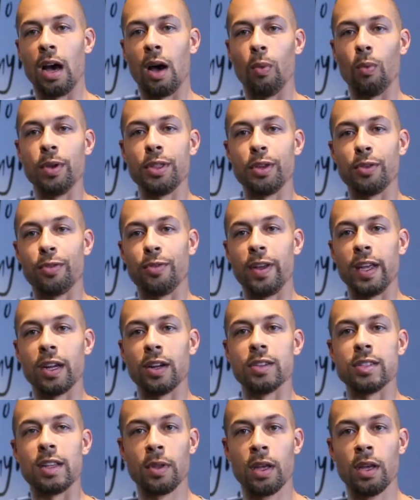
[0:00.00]
with your
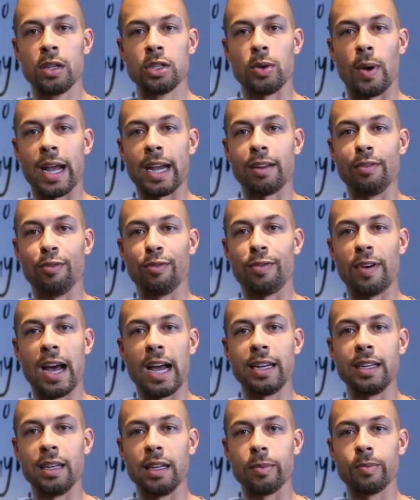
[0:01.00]
fingers. So I can
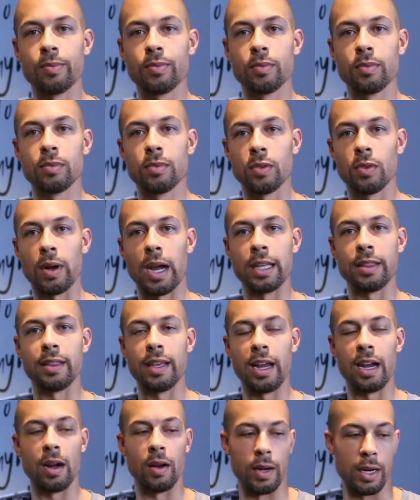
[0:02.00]
find it right
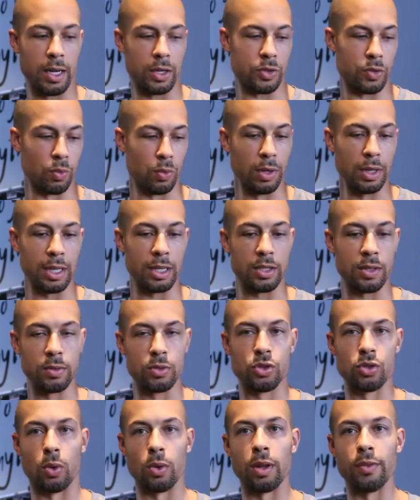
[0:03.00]
there, and it's really
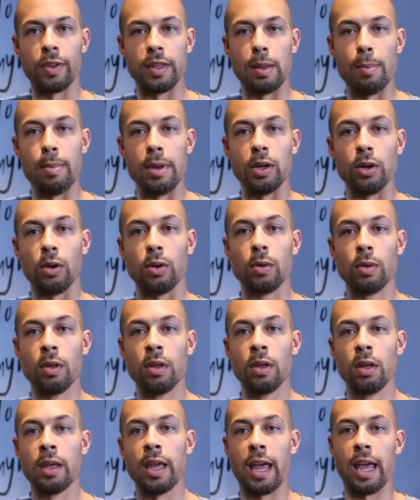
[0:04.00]
sort of in the middle.
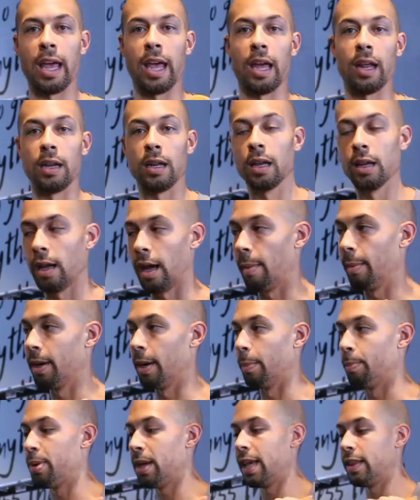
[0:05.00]
And I'm
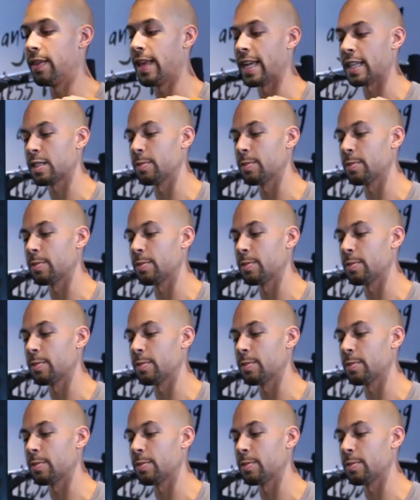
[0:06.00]
gonna pin that